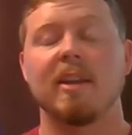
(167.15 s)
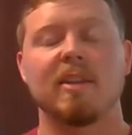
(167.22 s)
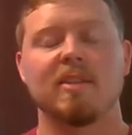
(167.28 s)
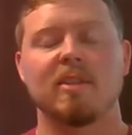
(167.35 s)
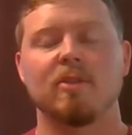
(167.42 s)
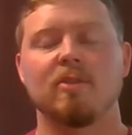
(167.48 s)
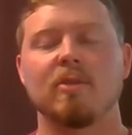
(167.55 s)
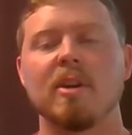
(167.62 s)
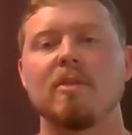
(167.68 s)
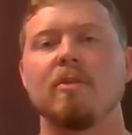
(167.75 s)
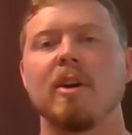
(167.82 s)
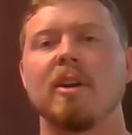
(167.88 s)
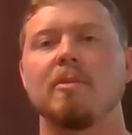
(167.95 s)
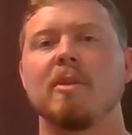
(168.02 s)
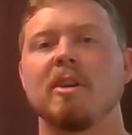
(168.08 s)
That's a great
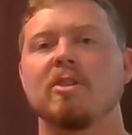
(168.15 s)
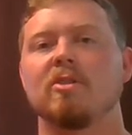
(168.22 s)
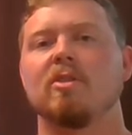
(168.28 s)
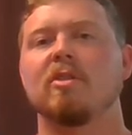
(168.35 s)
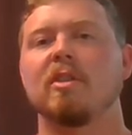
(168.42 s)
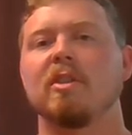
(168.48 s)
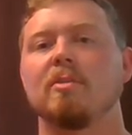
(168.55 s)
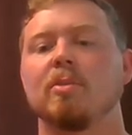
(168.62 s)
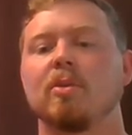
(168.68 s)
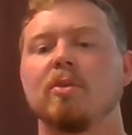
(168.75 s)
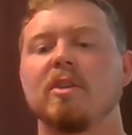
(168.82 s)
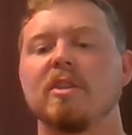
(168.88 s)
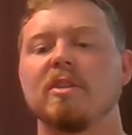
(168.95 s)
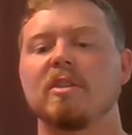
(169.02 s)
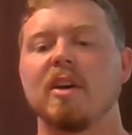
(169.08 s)
way to make sure that
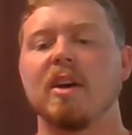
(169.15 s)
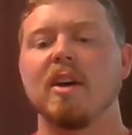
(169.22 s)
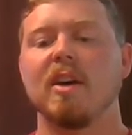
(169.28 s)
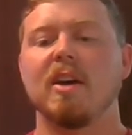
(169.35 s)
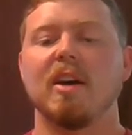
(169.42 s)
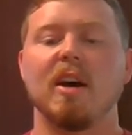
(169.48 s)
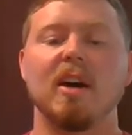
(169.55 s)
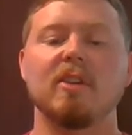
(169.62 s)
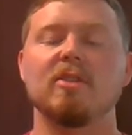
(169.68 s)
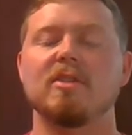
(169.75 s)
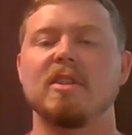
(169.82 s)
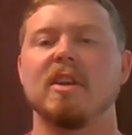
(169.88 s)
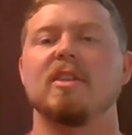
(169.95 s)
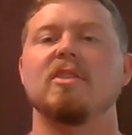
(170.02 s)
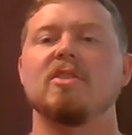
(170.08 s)
employees
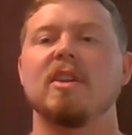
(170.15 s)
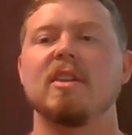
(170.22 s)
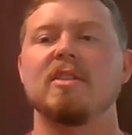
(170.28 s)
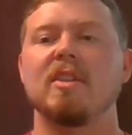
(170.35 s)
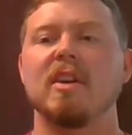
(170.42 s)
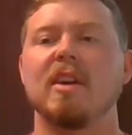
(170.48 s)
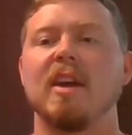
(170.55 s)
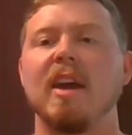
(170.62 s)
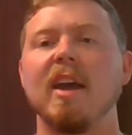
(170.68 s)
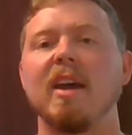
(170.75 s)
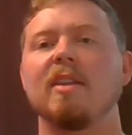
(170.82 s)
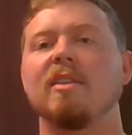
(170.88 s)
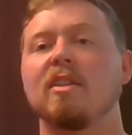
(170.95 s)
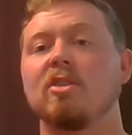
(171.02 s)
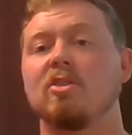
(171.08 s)
understand the JSA
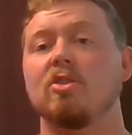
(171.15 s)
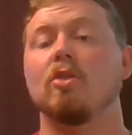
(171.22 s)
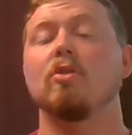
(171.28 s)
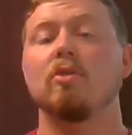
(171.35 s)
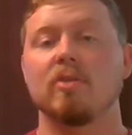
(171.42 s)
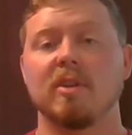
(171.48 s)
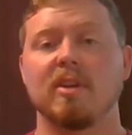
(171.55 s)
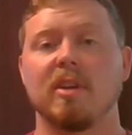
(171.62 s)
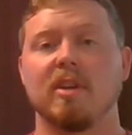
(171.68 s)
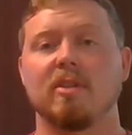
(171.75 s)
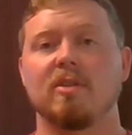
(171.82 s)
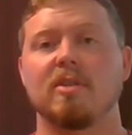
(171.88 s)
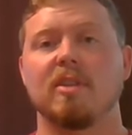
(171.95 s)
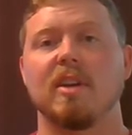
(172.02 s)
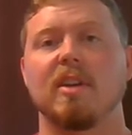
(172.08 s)
and can show you that they
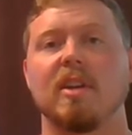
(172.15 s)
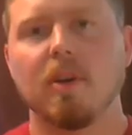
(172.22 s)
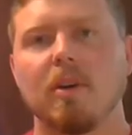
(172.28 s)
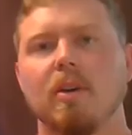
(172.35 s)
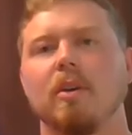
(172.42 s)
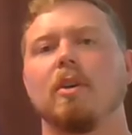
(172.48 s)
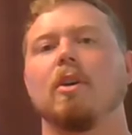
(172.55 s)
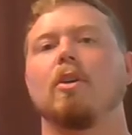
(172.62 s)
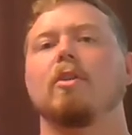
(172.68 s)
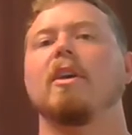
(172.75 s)
understand that.